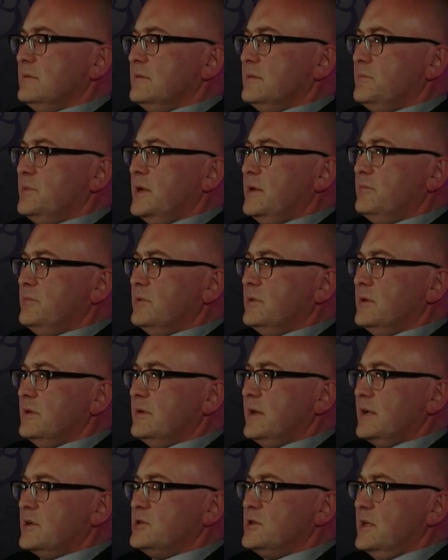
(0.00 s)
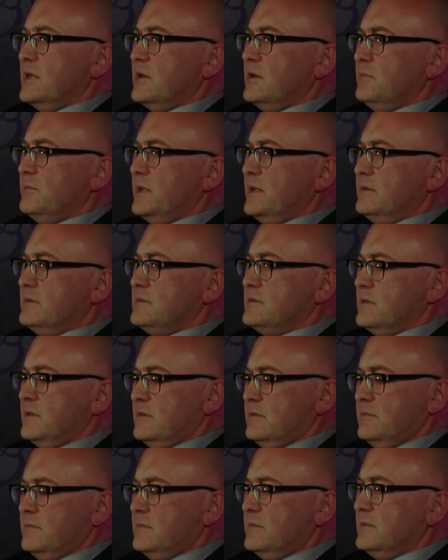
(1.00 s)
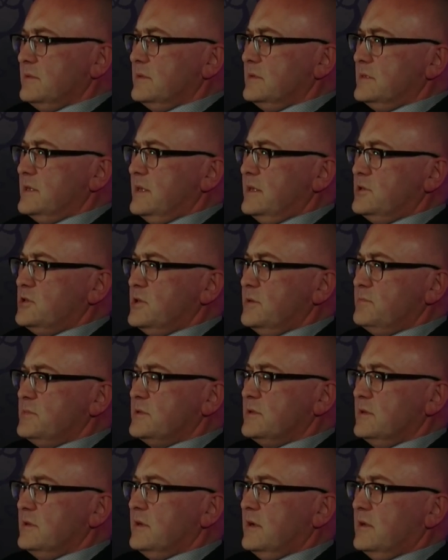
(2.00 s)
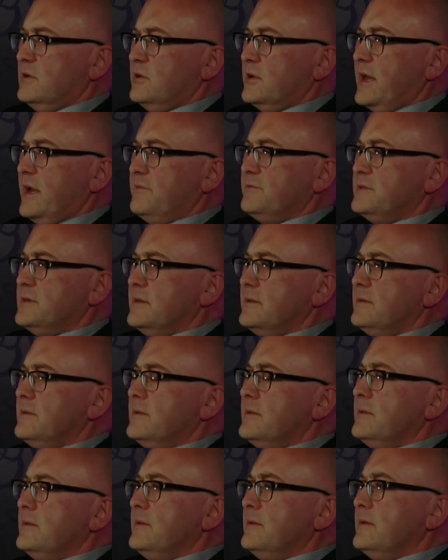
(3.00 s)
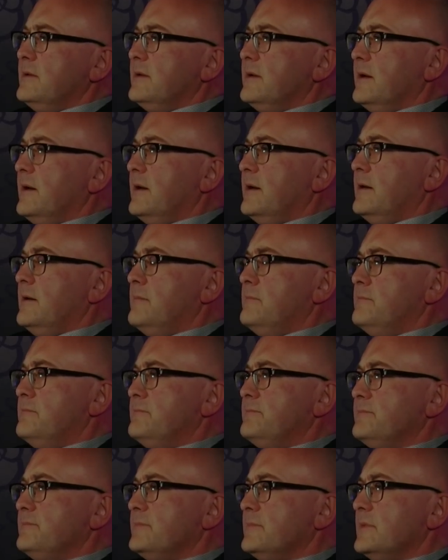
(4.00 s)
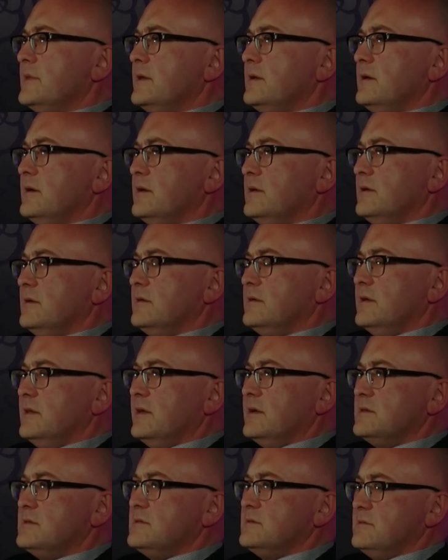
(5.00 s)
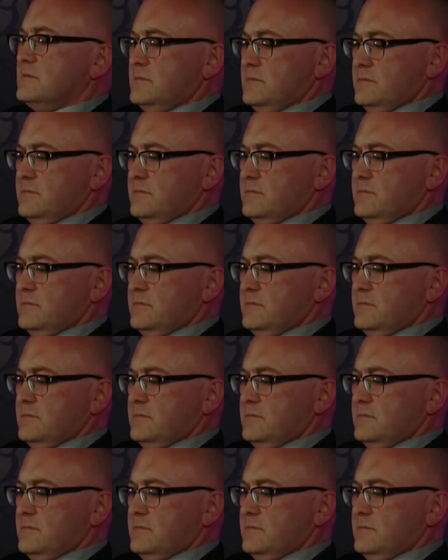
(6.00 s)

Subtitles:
the people that actually come into the dealerships that I look after. And I think that's